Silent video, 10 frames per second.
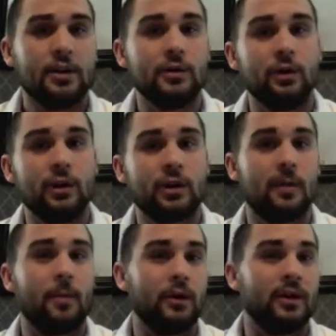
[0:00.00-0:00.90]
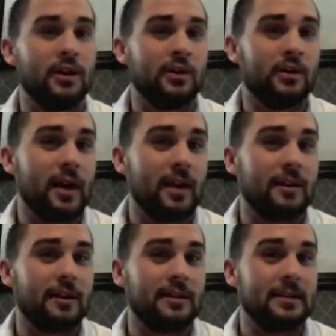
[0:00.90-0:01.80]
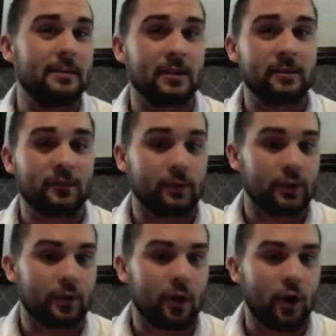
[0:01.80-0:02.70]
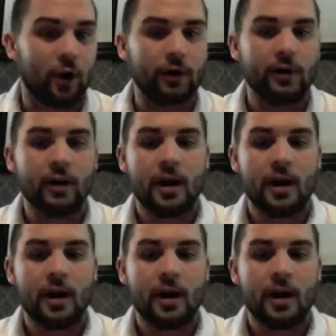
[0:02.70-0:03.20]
You look up on the internet the symptoms for your car,